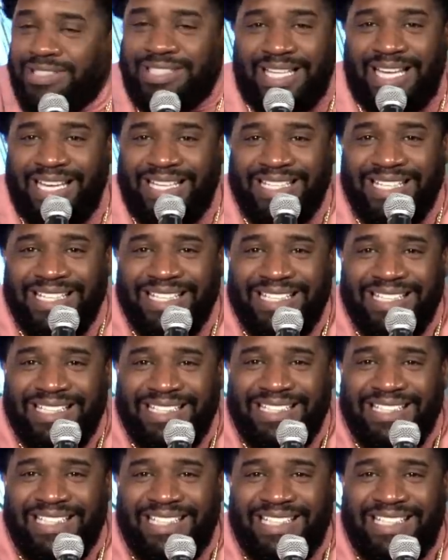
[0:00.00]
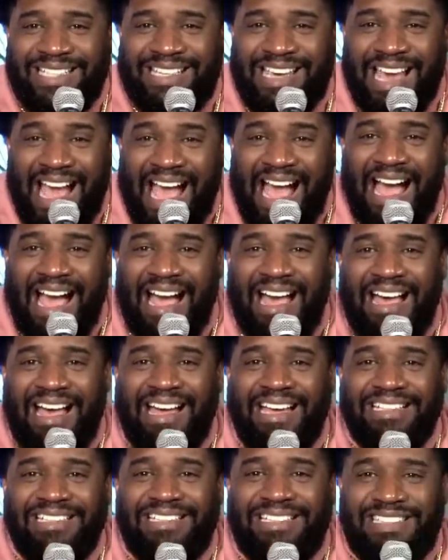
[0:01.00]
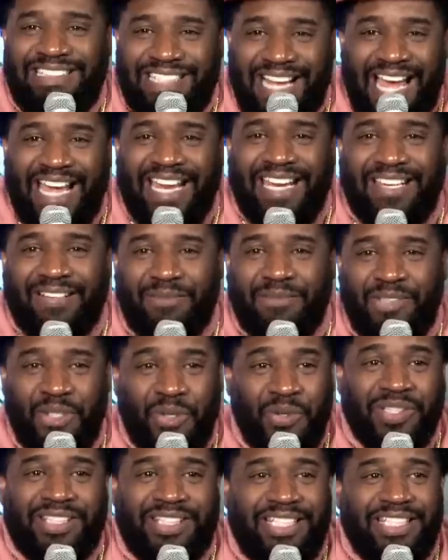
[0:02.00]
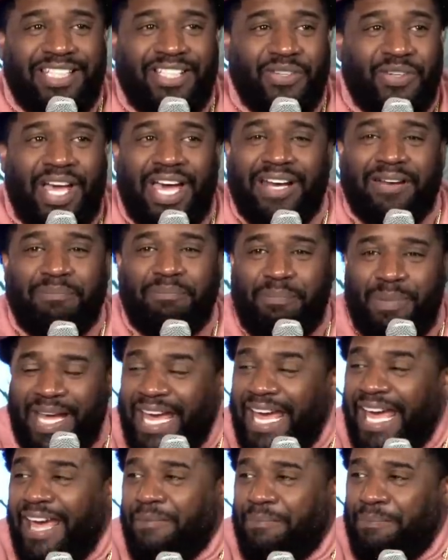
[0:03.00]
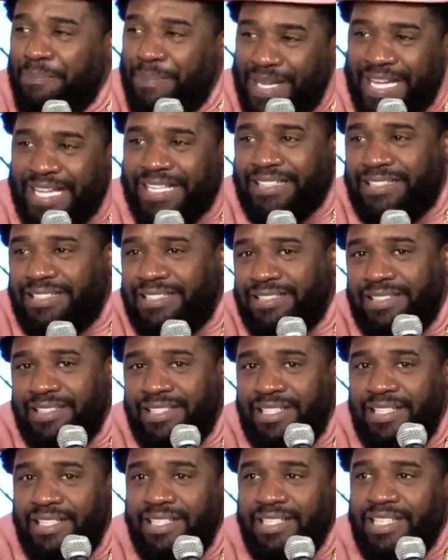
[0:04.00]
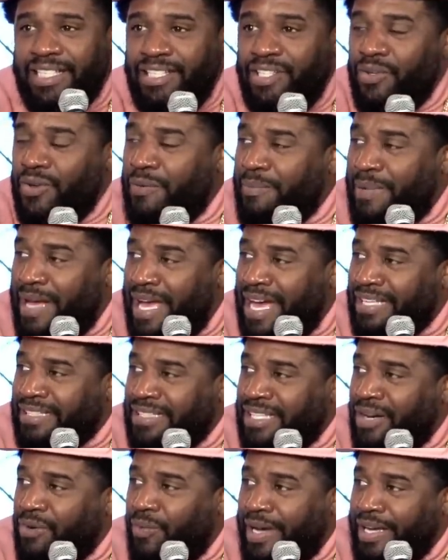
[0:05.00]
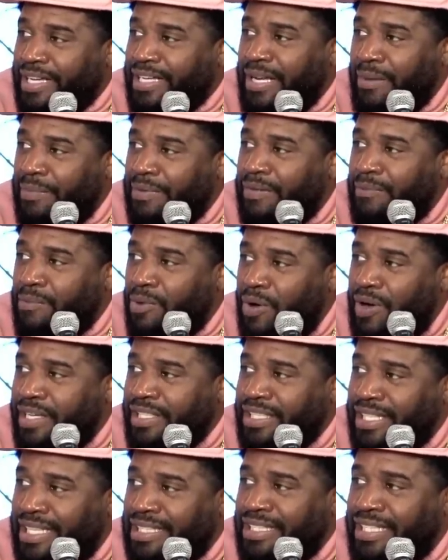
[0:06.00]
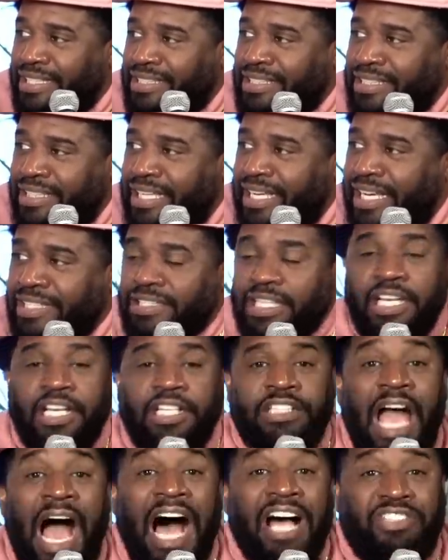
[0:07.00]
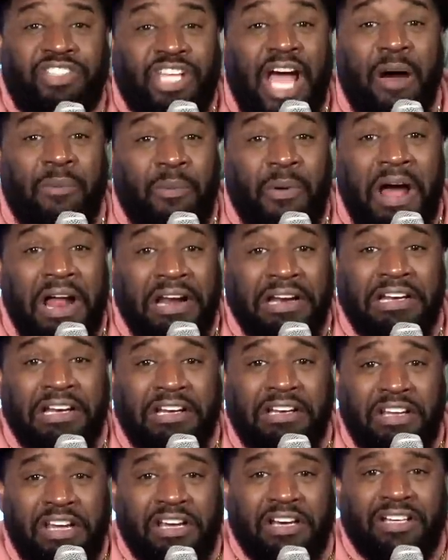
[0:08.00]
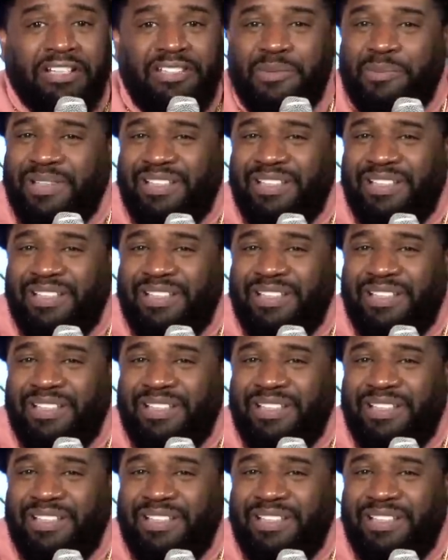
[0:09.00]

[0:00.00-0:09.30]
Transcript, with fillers: I was like, God damn. You would think you got a bad bitch. Can you imagine her waking up in the morning yelling at the kids, y'all stop running in here?